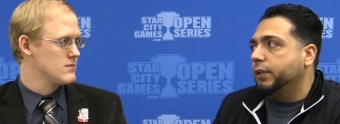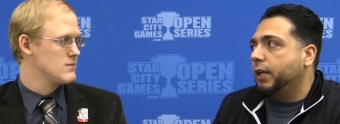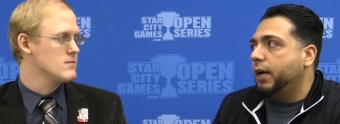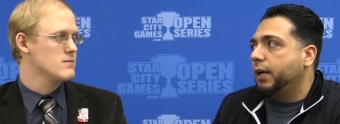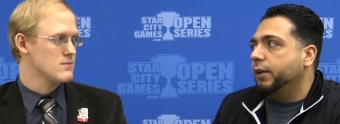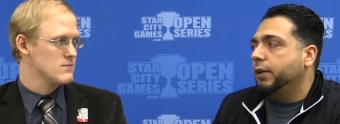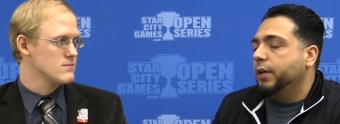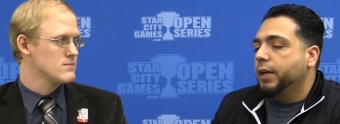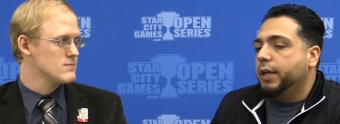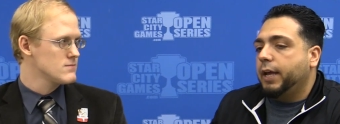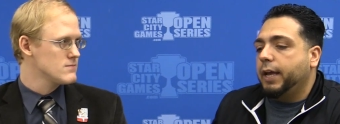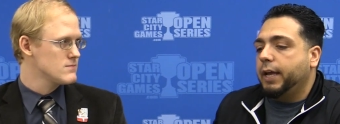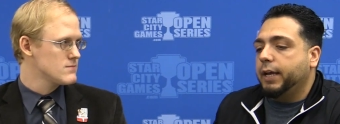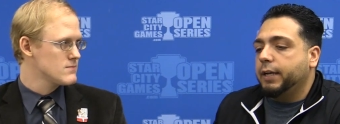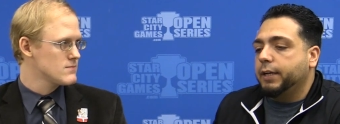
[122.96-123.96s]
Speaker 1: a lot.
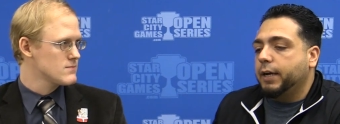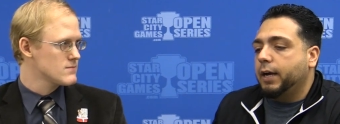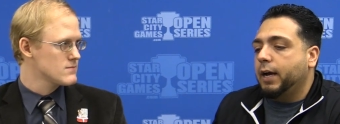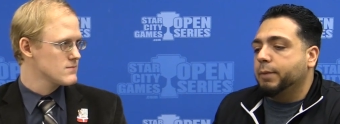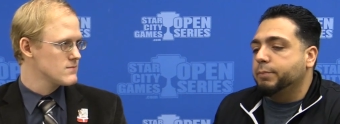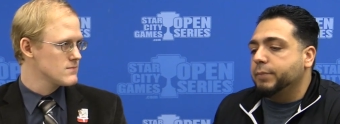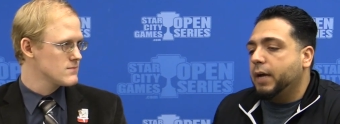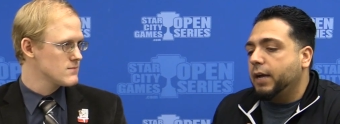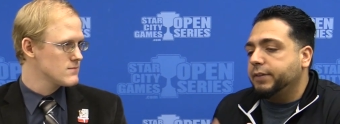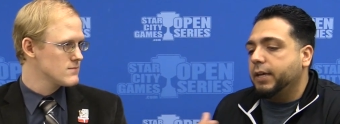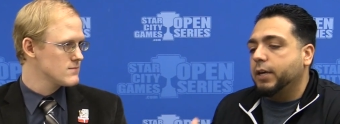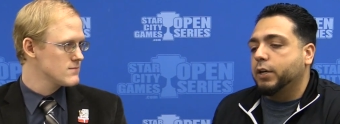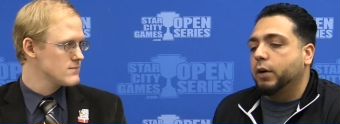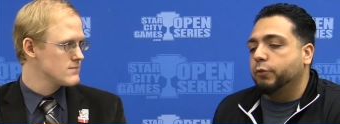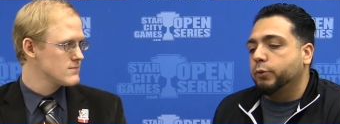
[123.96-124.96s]
And I'm not
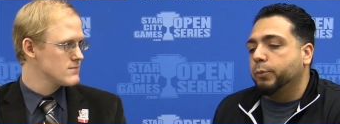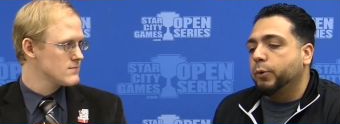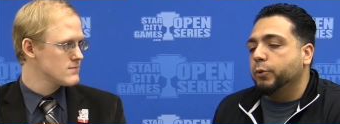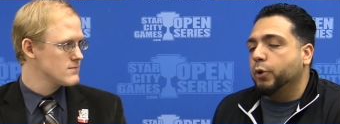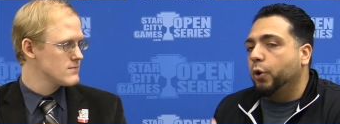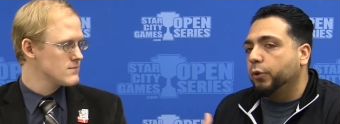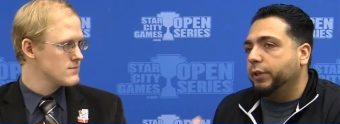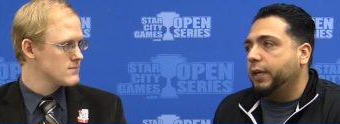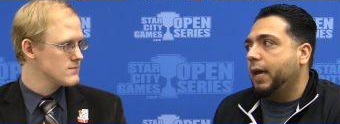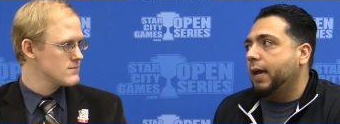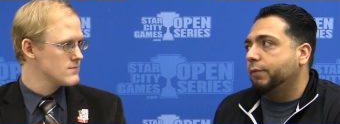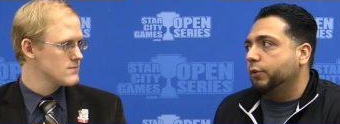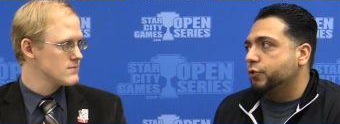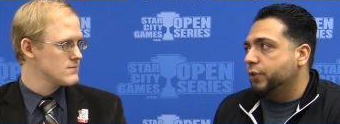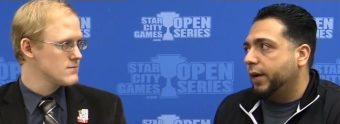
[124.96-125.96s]
that comfortable with only
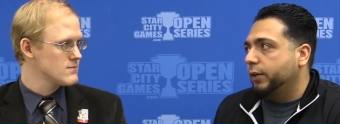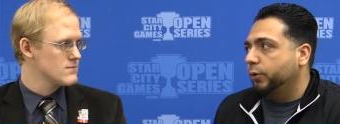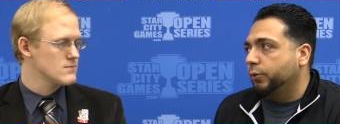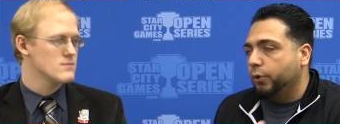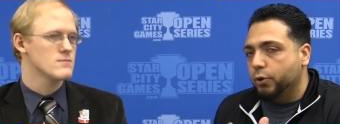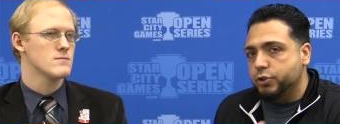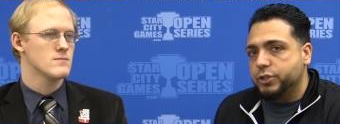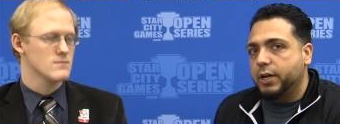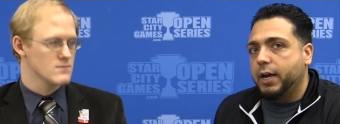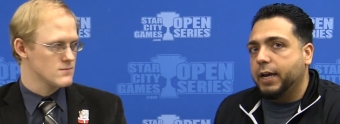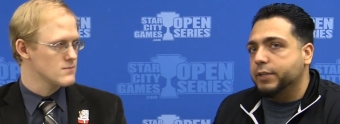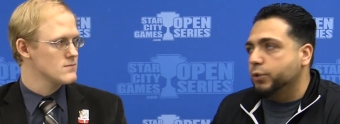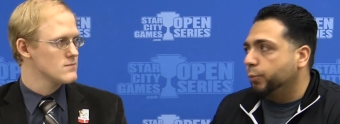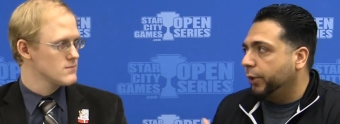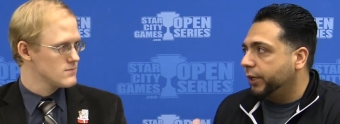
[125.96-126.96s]
having Dragon Lord Ojutai
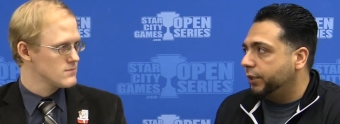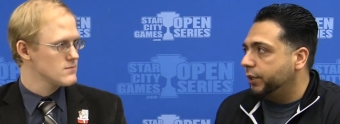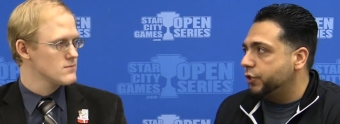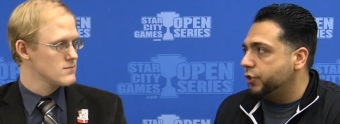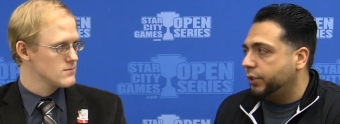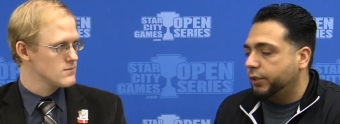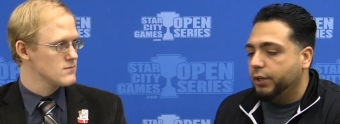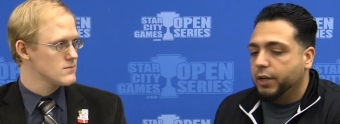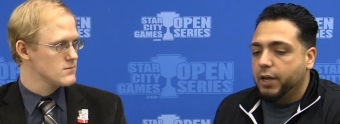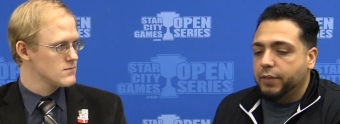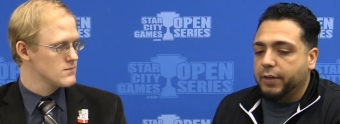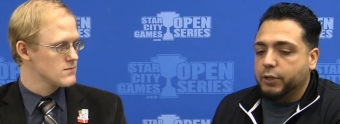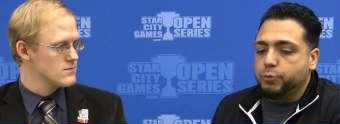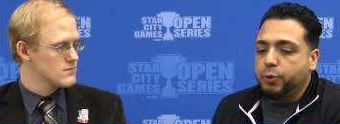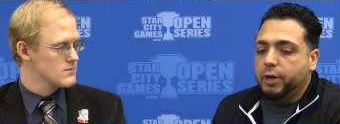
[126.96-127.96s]
as a win condition.
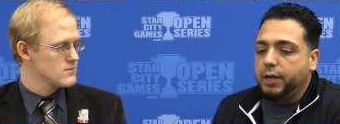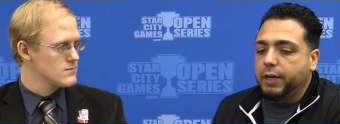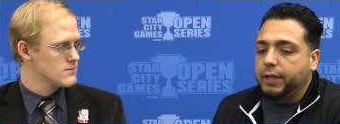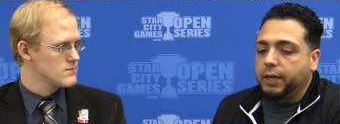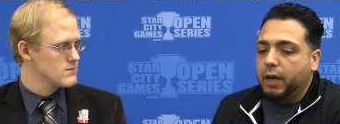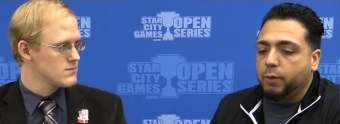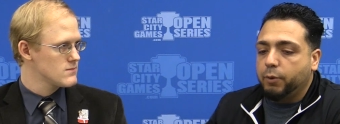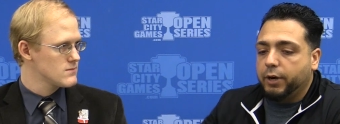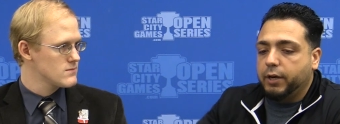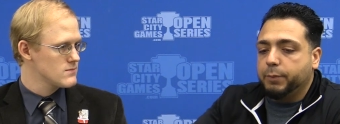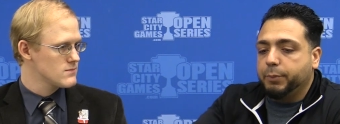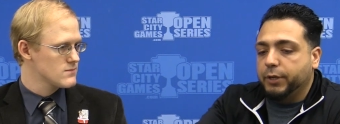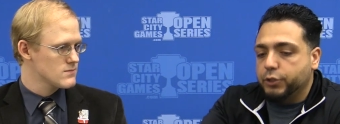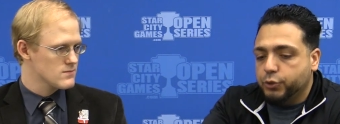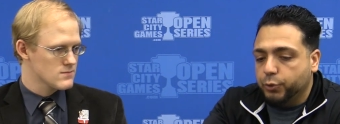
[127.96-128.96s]
That's why I wanted to
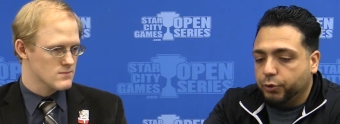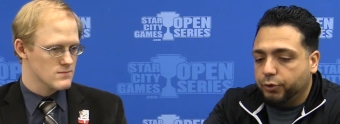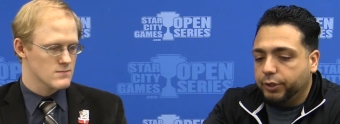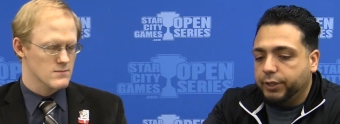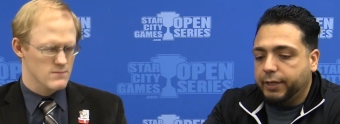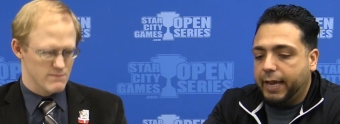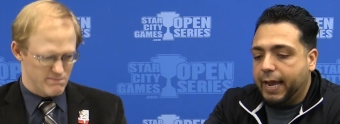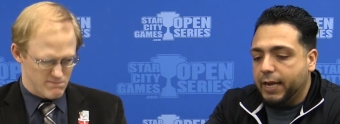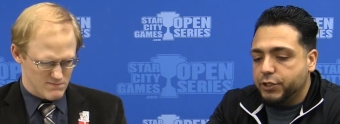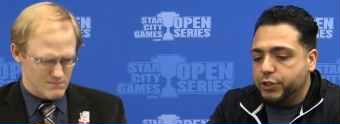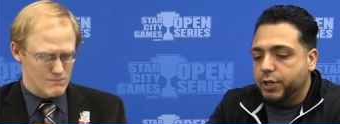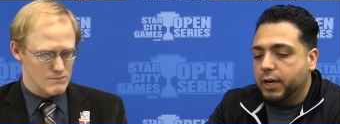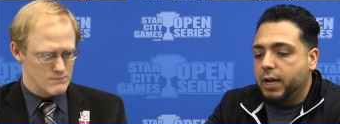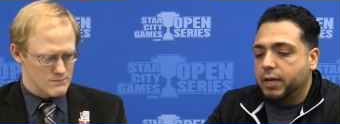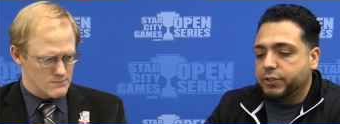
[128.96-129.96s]
play Sorin,
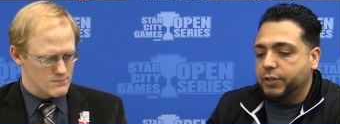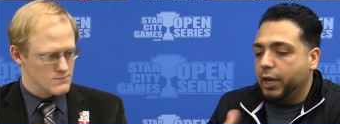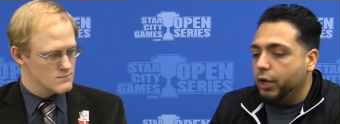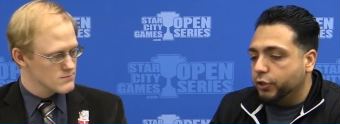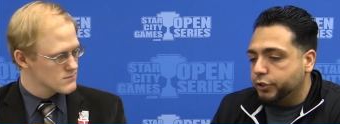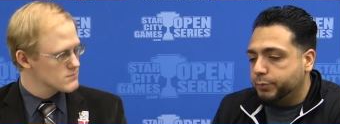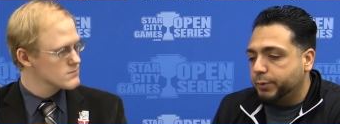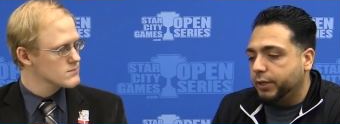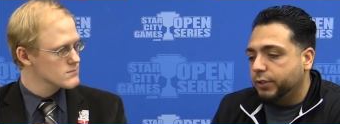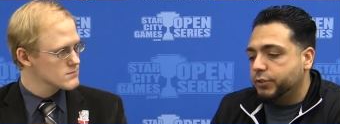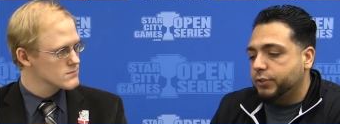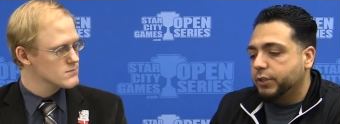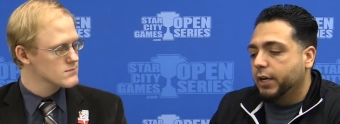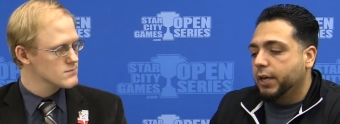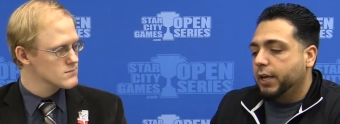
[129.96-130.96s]
Ashiok,
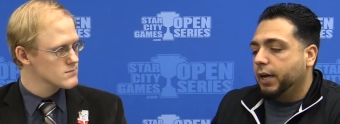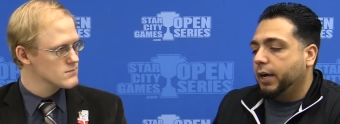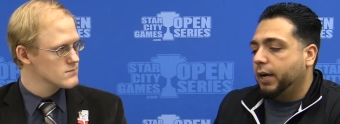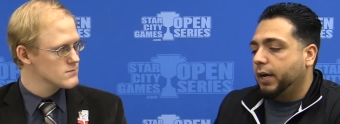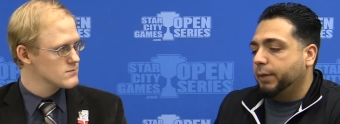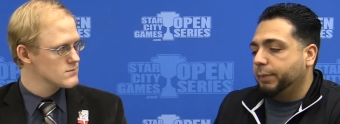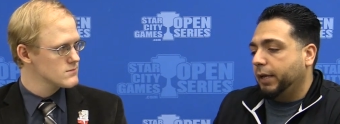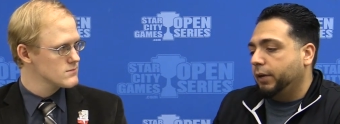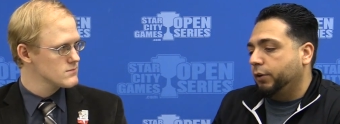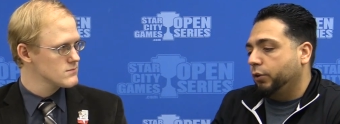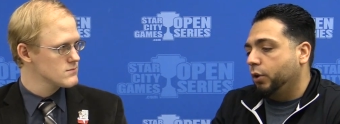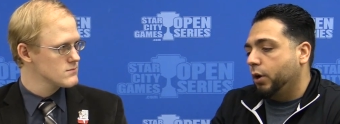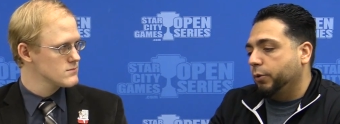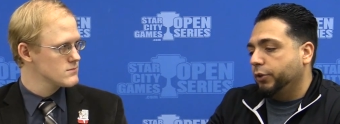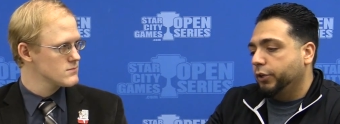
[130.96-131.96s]
Elspeths, um, and
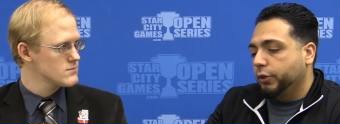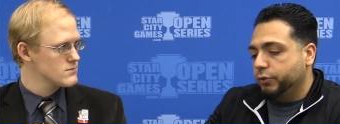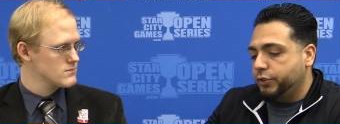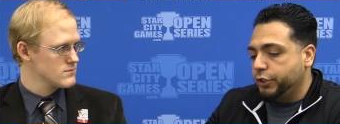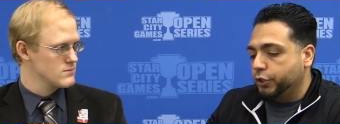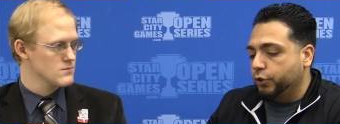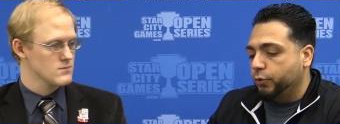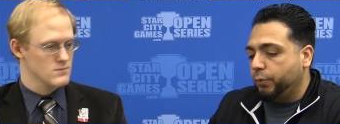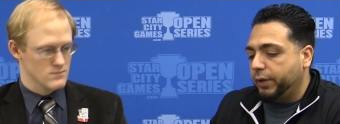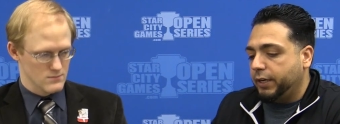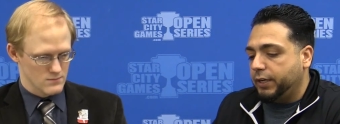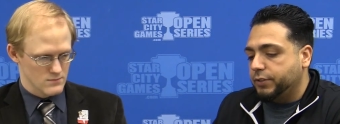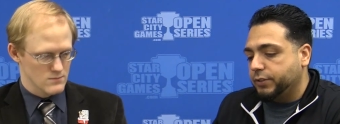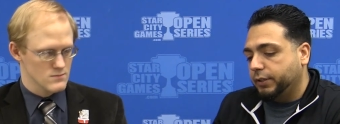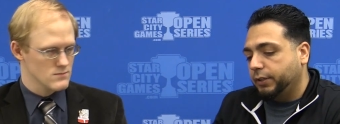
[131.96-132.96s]
along with you know Seeker
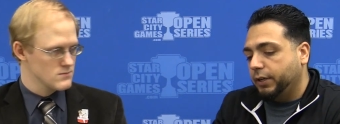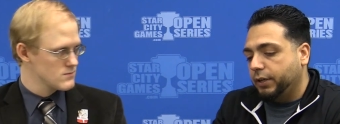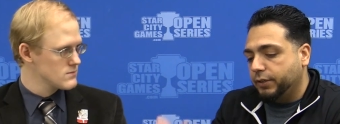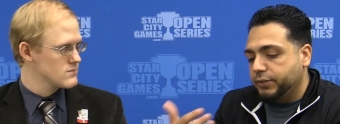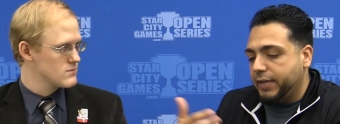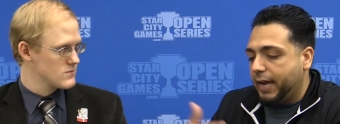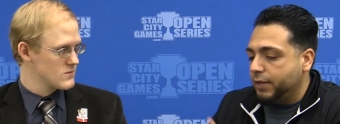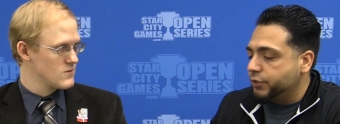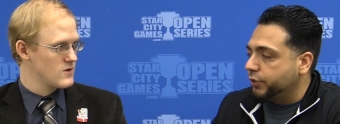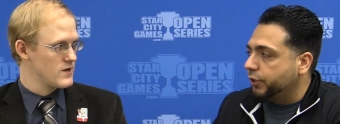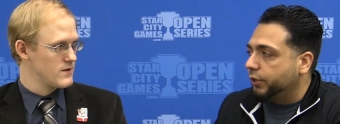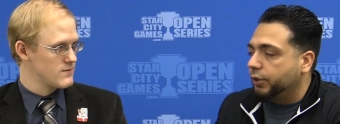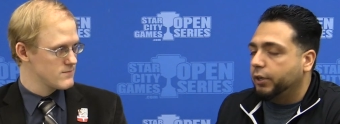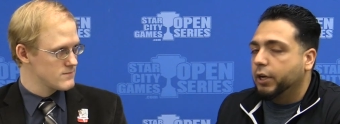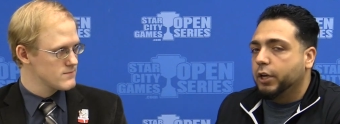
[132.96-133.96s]
Ways and the uh,
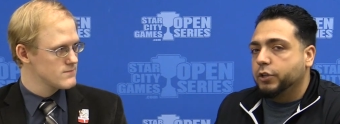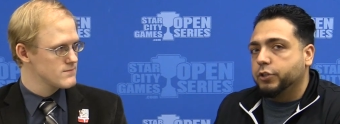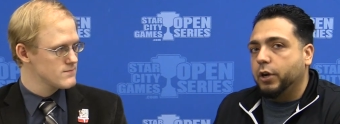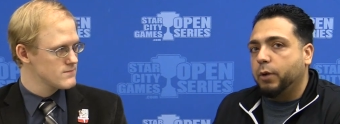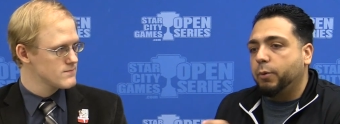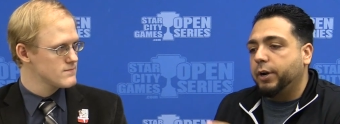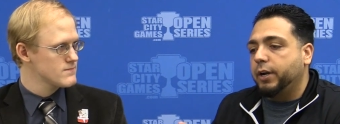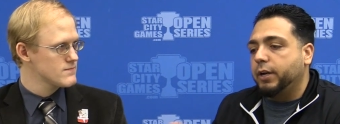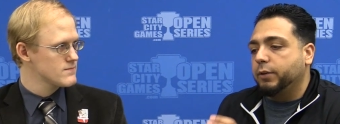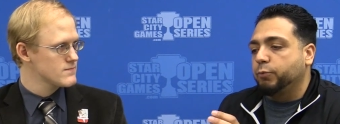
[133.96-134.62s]
Tasigur. So I wanted to